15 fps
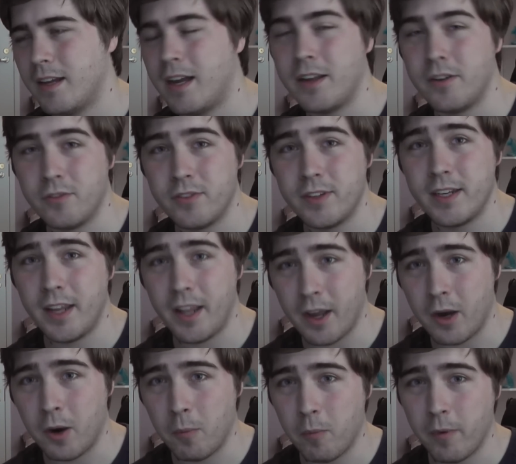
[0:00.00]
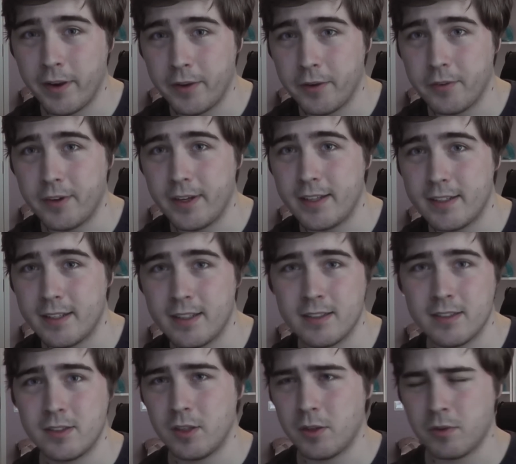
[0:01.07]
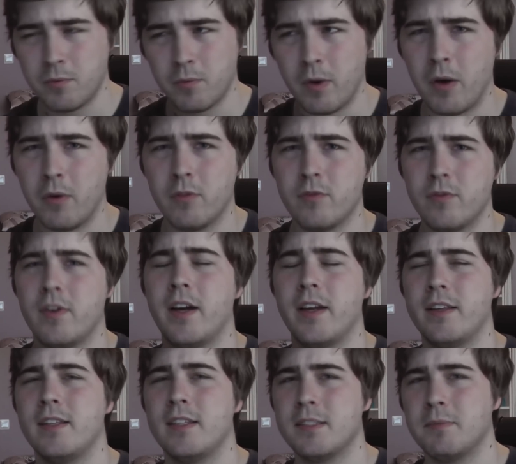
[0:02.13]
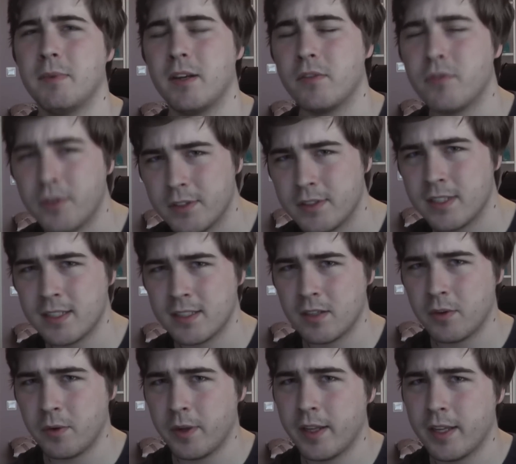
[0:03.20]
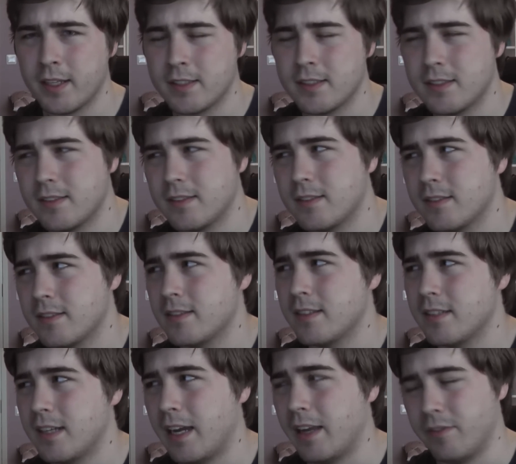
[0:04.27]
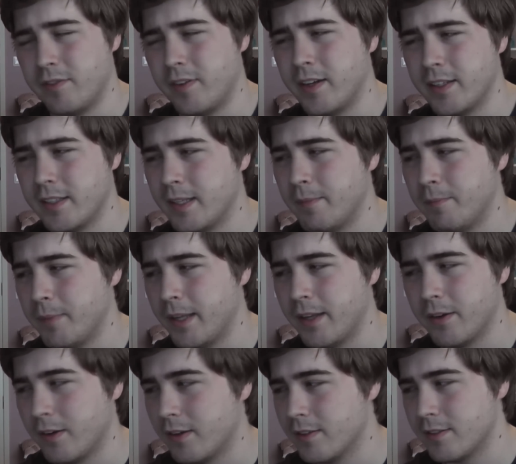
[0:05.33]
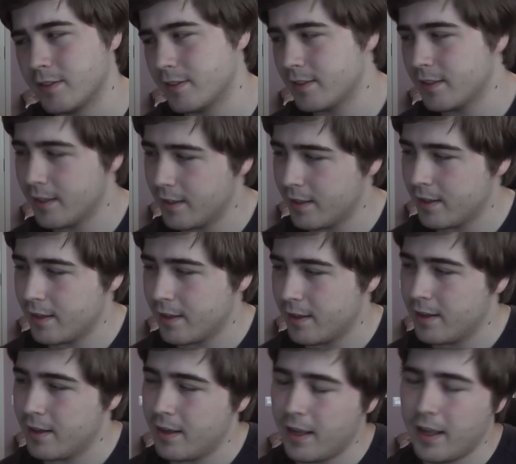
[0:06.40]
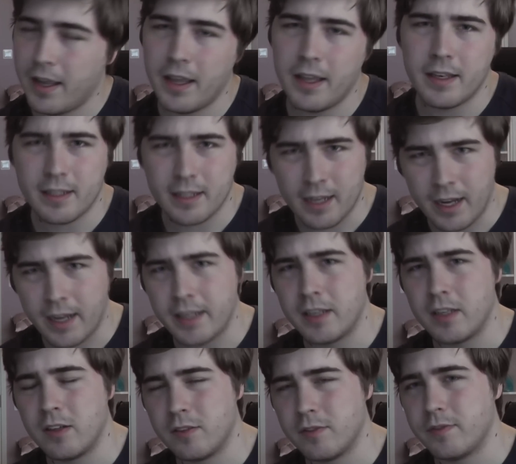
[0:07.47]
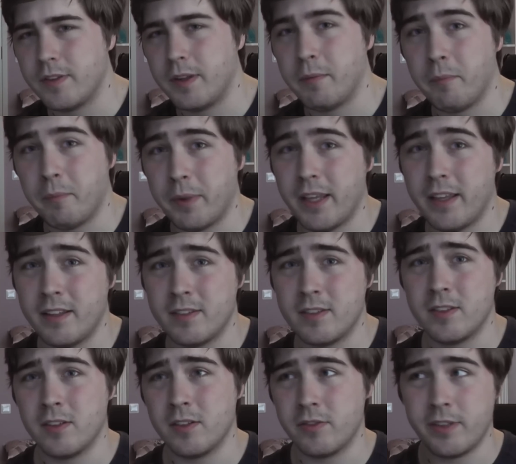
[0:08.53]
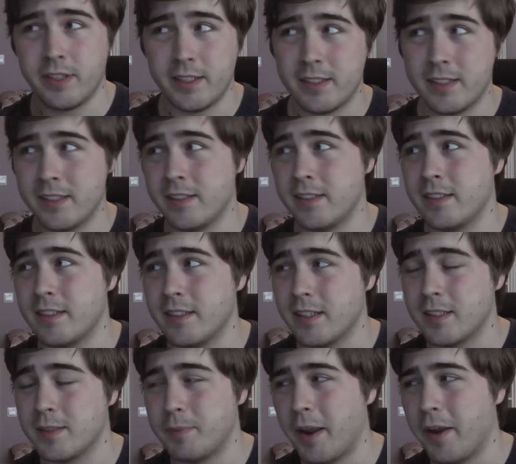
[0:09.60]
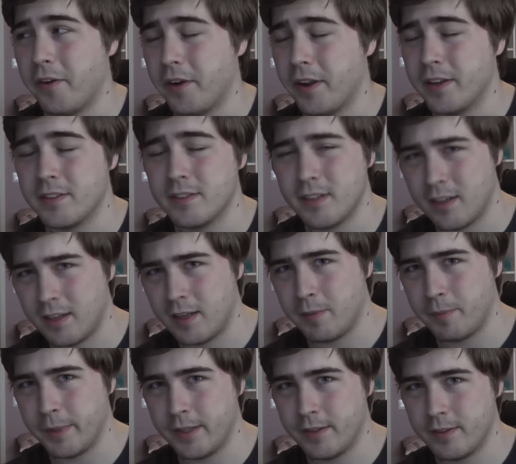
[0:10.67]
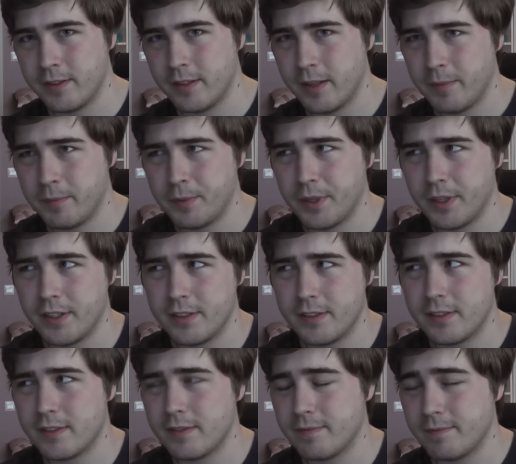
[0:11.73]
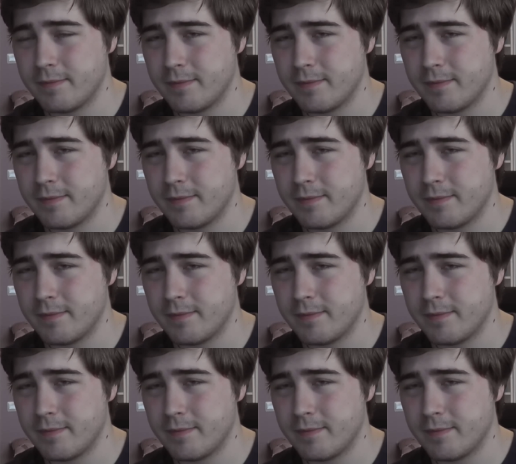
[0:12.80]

I really hope when you read this, you won't find these metaphors as annoying as I find them, because it kind of impedes your reading experience a little bit. But